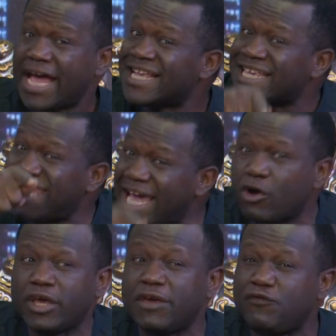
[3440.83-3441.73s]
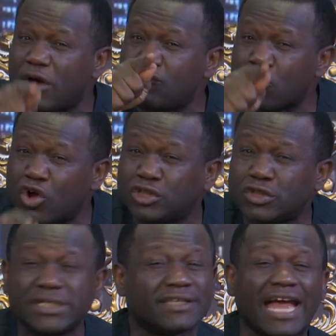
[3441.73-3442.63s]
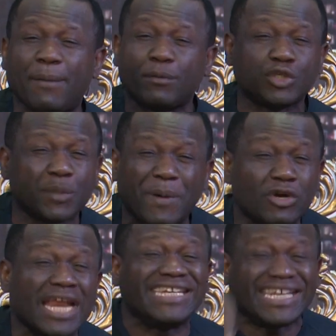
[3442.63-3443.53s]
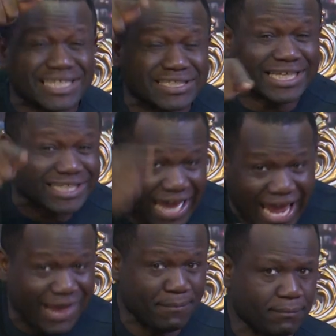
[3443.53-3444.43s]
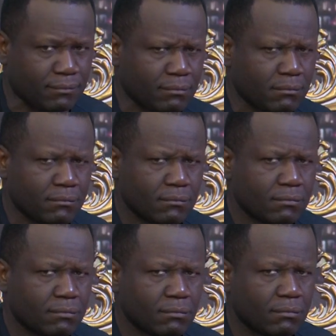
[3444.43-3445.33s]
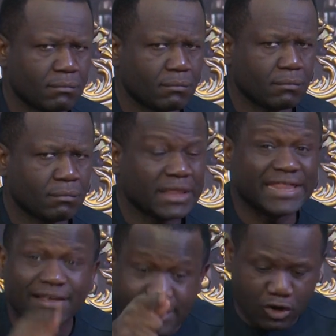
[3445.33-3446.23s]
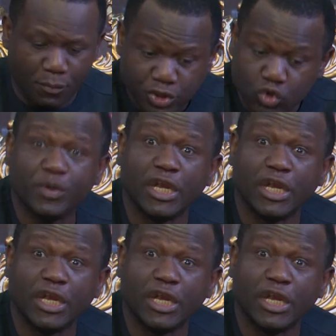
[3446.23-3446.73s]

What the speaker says: And if you have not gone through discipleship or not, this is the time. Days are coming. You'll be